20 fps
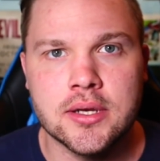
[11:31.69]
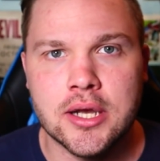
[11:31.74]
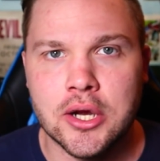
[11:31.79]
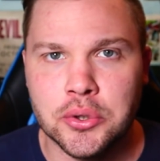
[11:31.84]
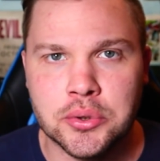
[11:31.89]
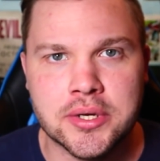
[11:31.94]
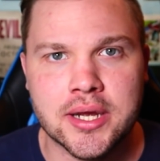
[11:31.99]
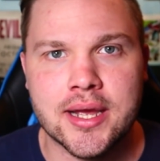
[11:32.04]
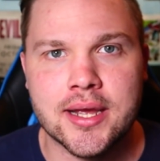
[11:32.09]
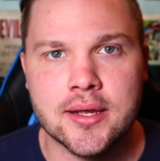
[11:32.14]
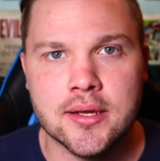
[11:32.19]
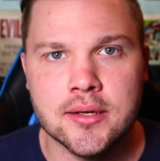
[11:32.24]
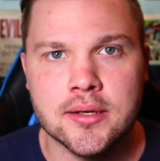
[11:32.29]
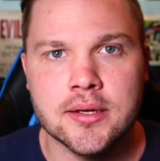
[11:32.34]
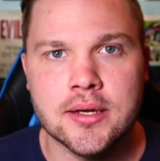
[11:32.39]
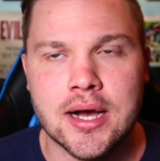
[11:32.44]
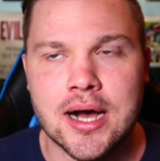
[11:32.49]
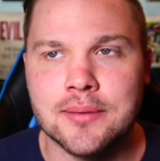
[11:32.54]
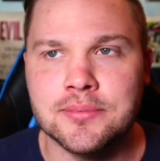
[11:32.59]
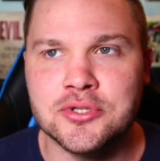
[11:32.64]
okay?
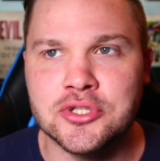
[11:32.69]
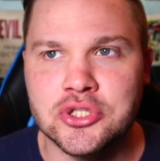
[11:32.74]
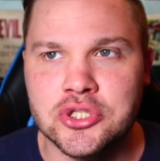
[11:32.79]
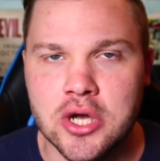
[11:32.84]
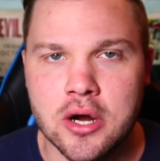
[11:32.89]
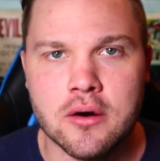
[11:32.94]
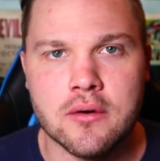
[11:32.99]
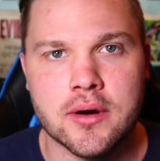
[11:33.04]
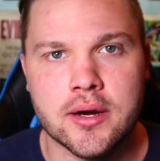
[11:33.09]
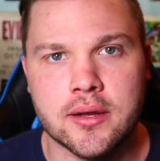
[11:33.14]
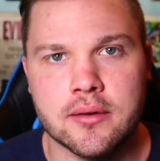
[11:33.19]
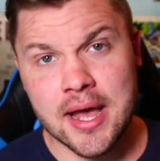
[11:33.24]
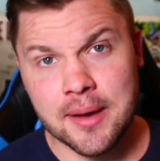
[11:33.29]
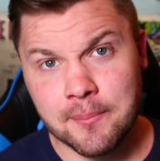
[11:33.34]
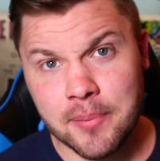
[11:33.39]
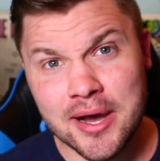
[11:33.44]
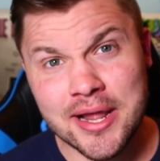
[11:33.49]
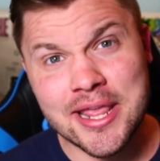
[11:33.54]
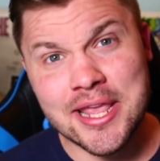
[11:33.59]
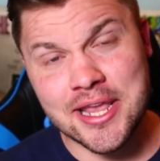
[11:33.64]
I'm sorry.
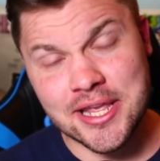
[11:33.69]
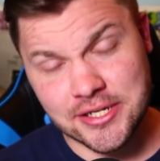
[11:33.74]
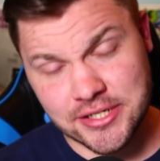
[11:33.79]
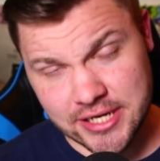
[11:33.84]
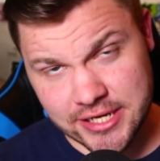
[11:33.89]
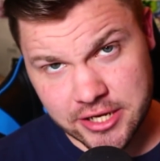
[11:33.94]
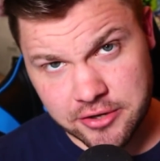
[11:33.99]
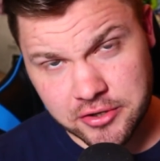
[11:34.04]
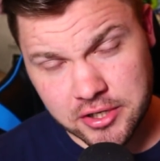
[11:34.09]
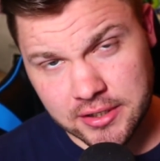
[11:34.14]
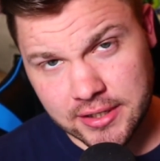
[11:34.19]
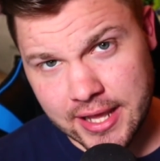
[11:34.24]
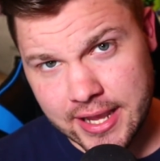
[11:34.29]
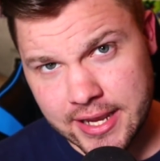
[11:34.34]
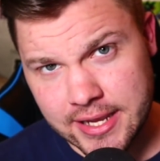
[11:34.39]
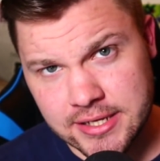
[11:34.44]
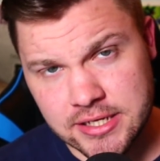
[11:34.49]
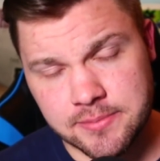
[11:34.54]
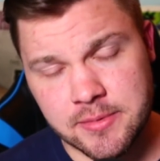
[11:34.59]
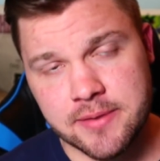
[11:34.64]
But he continued to
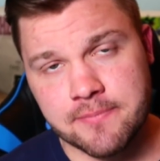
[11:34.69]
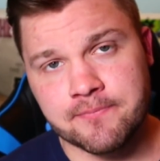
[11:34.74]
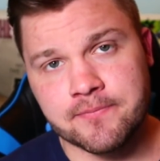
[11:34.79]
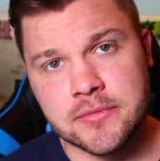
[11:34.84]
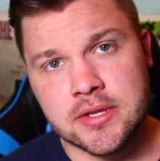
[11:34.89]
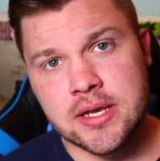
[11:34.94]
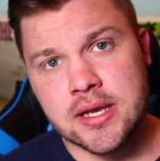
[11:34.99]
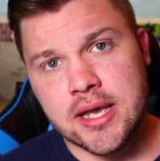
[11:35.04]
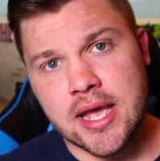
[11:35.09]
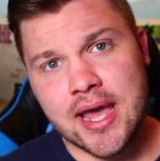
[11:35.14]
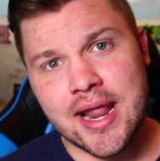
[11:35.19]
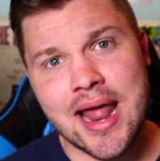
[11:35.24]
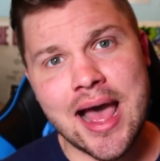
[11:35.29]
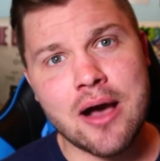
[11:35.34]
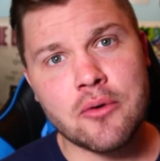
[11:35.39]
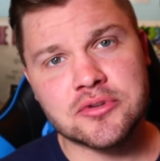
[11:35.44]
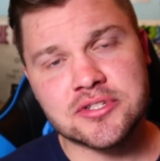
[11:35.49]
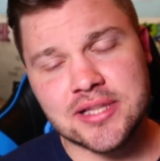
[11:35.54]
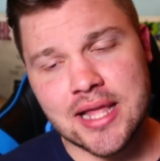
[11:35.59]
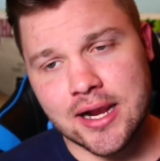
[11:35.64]
lay into me, and
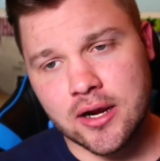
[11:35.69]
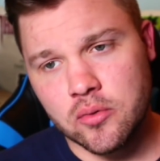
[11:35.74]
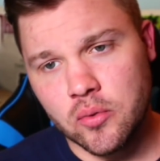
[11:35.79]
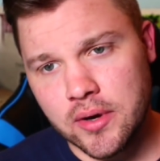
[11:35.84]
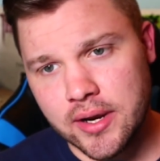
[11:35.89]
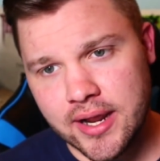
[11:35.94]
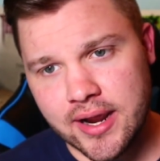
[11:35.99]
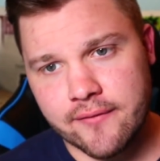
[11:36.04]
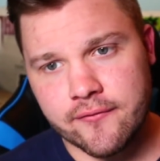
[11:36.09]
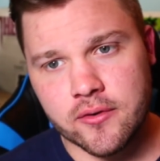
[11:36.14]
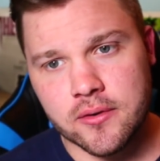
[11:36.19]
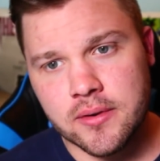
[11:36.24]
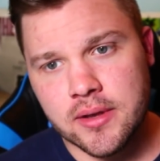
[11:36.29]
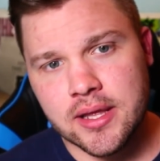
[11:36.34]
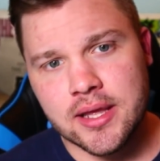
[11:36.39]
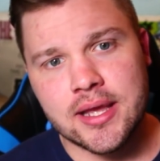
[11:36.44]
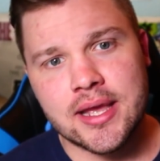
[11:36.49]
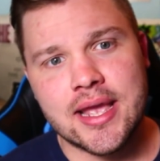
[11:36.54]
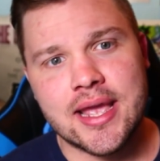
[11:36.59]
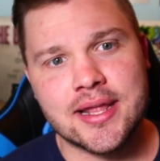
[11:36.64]
I was like, whatever.
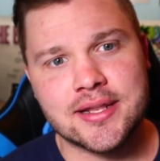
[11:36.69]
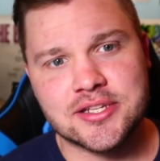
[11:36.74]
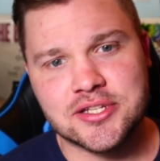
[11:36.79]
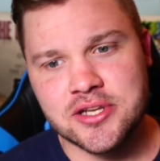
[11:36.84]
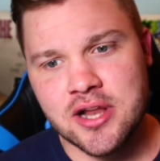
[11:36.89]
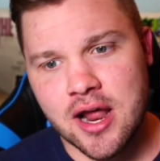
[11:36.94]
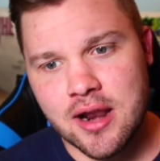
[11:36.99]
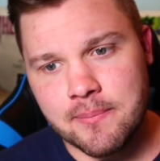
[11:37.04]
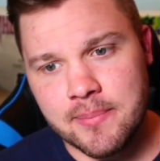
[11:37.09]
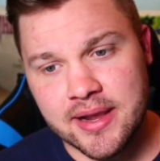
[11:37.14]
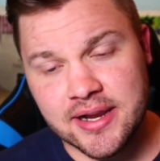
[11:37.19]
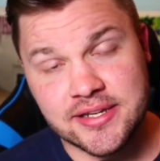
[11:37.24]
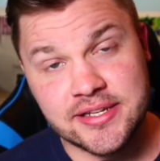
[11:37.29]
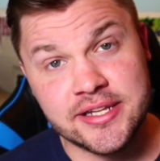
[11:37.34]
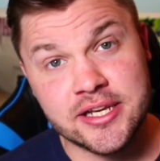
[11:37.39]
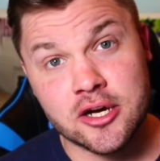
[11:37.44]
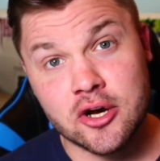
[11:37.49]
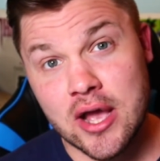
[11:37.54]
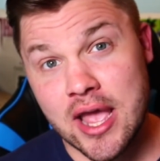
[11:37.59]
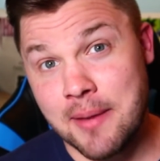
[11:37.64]
It's not a big
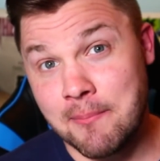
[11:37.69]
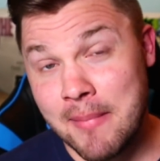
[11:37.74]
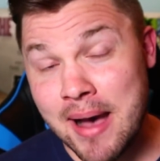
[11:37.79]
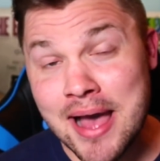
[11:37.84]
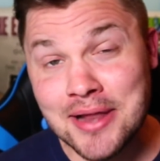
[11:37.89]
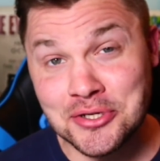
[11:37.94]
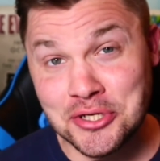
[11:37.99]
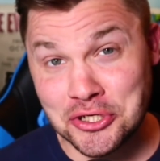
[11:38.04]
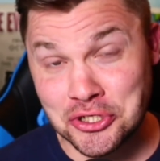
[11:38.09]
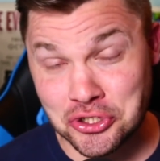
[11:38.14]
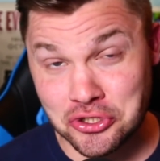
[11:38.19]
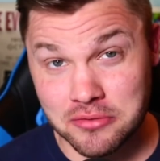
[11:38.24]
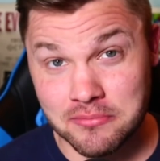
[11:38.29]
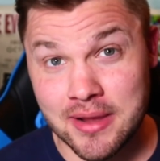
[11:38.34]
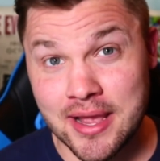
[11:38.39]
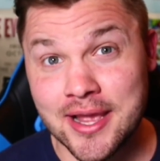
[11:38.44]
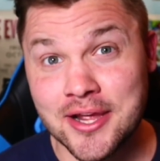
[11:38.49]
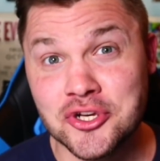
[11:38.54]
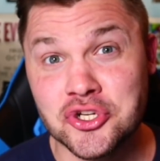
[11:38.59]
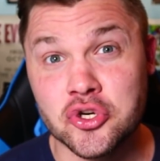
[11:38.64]
deal. And my district
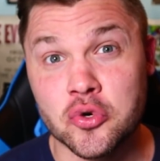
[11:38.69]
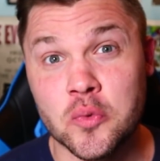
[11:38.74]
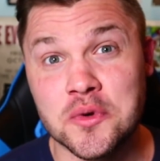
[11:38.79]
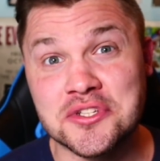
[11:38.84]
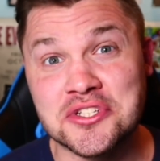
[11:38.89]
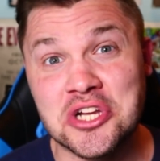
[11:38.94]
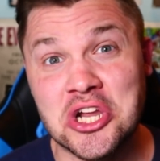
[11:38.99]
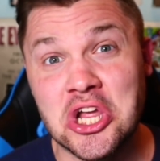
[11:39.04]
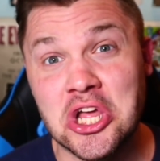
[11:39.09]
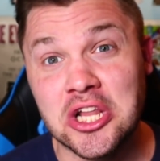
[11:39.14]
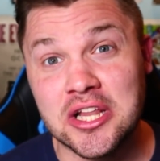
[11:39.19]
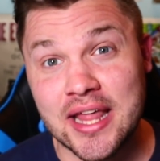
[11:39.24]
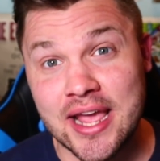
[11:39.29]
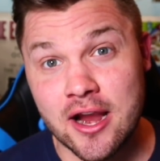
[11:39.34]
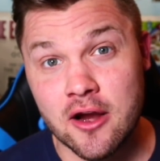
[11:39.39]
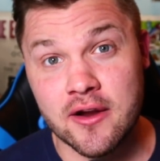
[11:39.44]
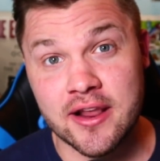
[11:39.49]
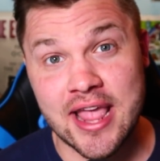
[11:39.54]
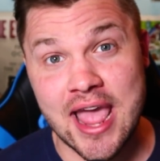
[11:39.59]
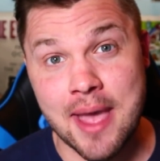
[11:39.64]
manager was
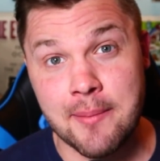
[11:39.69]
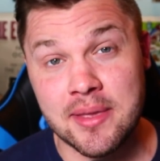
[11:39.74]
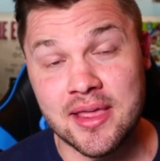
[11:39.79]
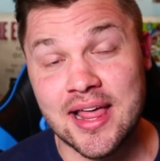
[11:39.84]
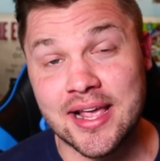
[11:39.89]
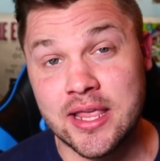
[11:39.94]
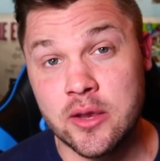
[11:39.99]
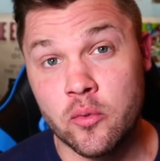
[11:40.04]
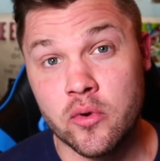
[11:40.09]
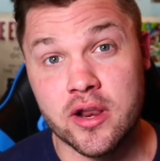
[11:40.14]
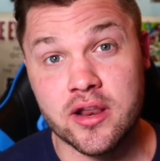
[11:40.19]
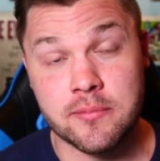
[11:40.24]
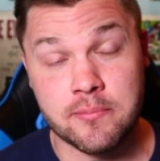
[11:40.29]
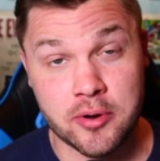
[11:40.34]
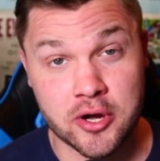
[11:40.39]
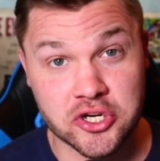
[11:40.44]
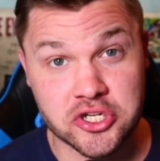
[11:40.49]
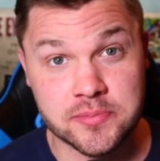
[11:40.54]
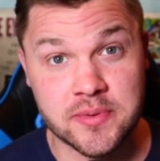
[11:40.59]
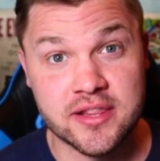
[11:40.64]
glaring at me like he wanted to
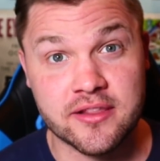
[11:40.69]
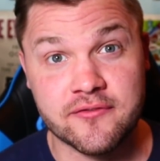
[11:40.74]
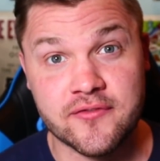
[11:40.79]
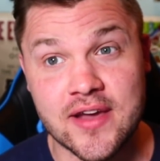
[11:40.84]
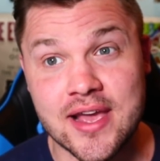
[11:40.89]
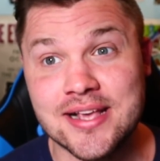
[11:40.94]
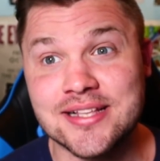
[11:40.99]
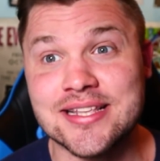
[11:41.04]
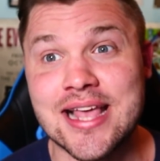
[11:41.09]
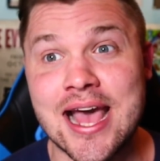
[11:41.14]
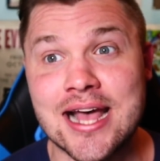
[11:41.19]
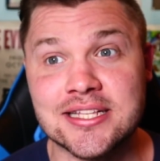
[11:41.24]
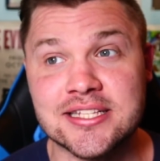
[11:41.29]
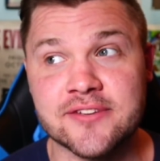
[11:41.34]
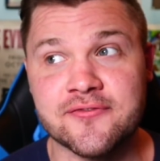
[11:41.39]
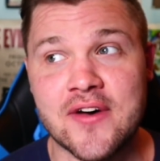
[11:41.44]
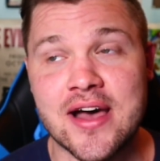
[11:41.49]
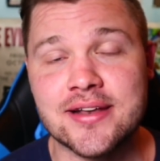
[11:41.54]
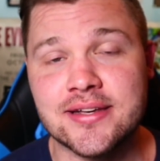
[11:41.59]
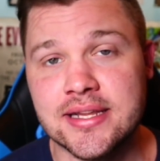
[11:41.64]
punch me in the face, as
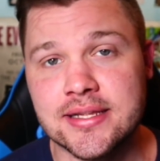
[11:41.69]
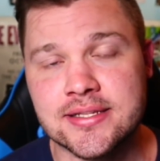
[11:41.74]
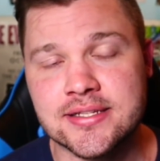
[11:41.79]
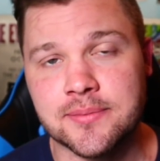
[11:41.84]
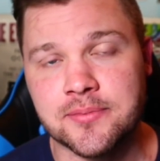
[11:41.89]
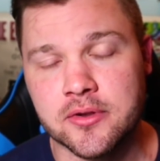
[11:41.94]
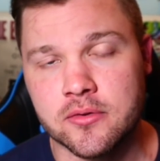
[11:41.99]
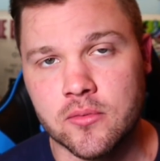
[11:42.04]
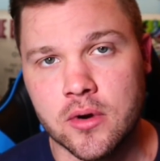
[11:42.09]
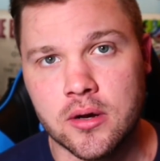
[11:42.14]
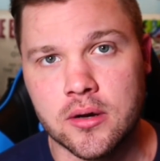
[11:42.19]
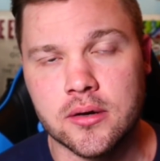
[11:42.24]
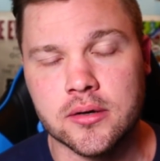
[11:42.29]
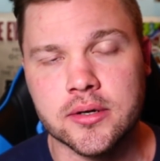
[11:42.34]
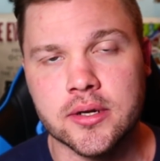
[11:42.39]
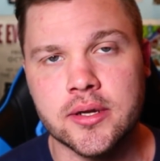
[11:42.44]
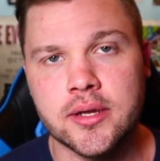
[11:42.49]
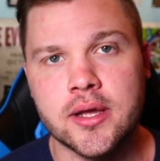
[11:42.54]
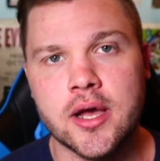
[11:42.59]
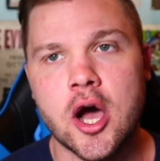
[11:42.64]
if I did something
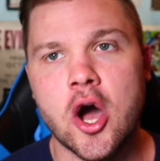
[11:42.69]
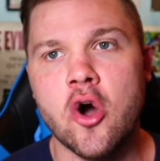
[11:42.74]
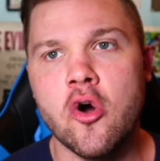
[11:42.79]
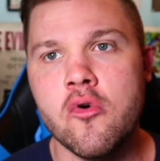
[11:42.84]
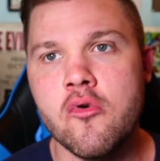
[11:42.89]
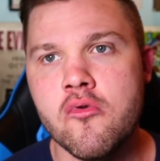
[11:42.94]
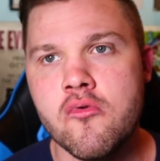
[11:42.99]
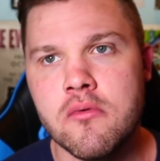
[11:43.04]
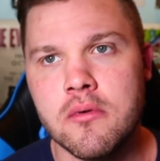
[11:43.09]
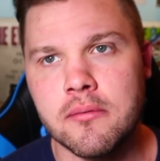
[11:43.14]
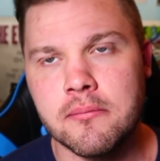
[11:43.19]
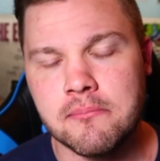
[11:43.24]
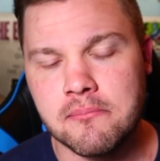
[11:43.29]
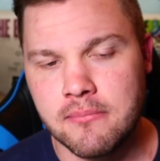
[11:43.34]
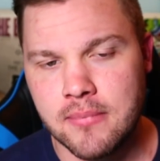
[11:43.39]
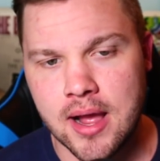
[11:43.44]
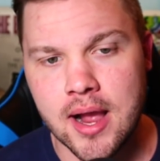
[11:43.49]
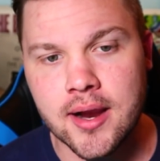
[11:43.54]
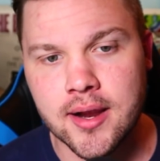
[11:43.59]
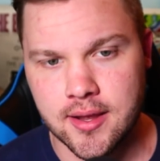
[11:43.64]
wrong. Oh
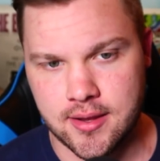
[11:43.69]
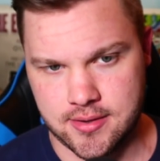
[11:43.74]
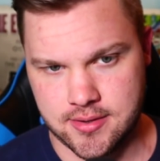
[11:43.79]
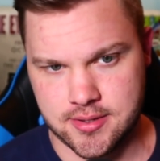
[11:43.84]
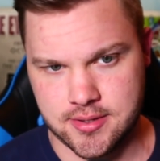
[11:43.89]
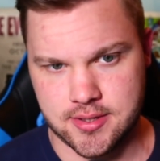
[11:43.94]
my God.